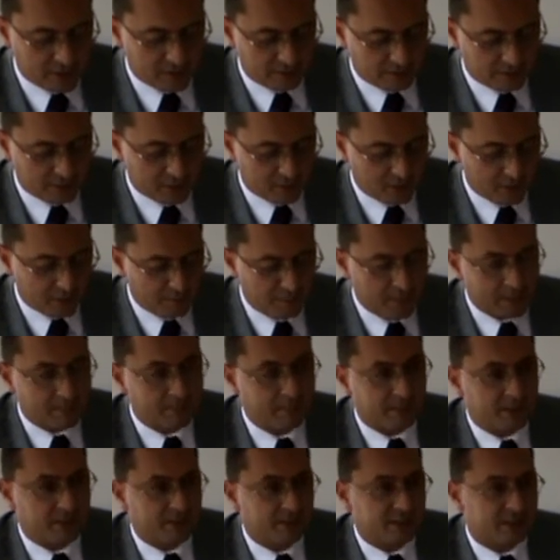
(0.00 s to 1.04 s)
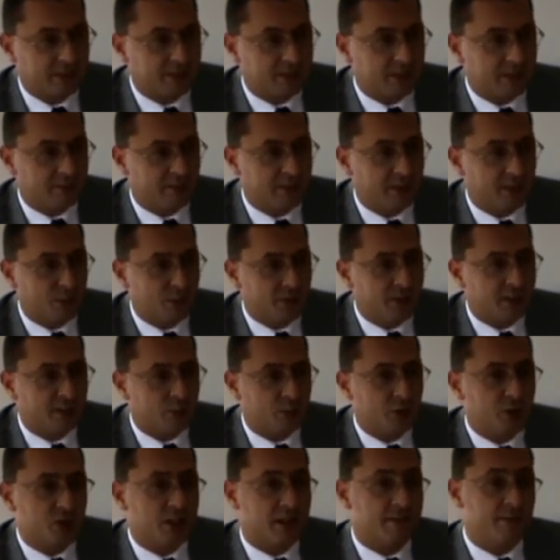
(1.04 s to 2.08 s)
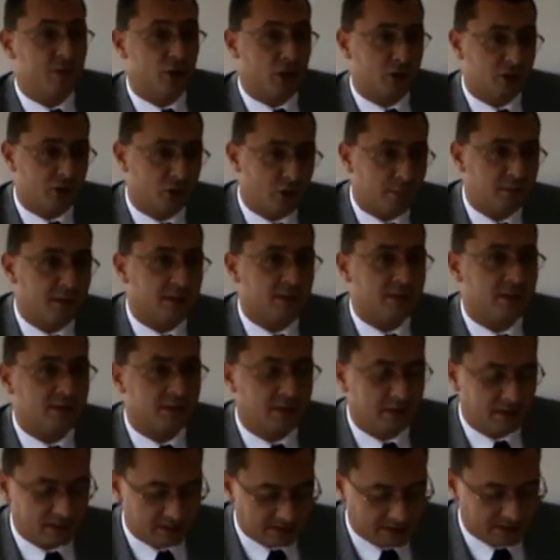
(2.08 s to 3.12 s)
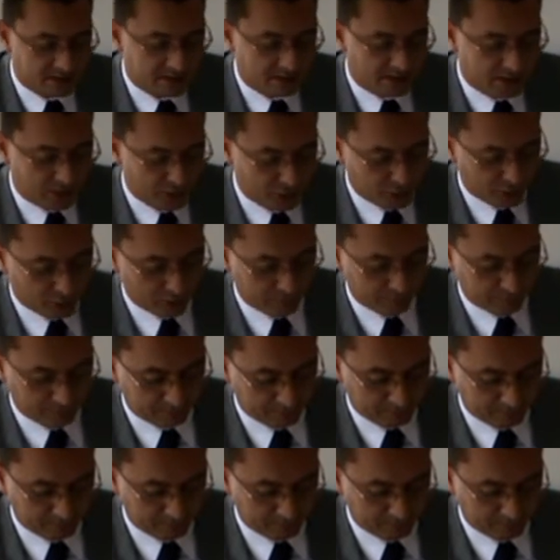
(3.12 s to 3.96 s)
for members of the union which have not adopted uh, the euro.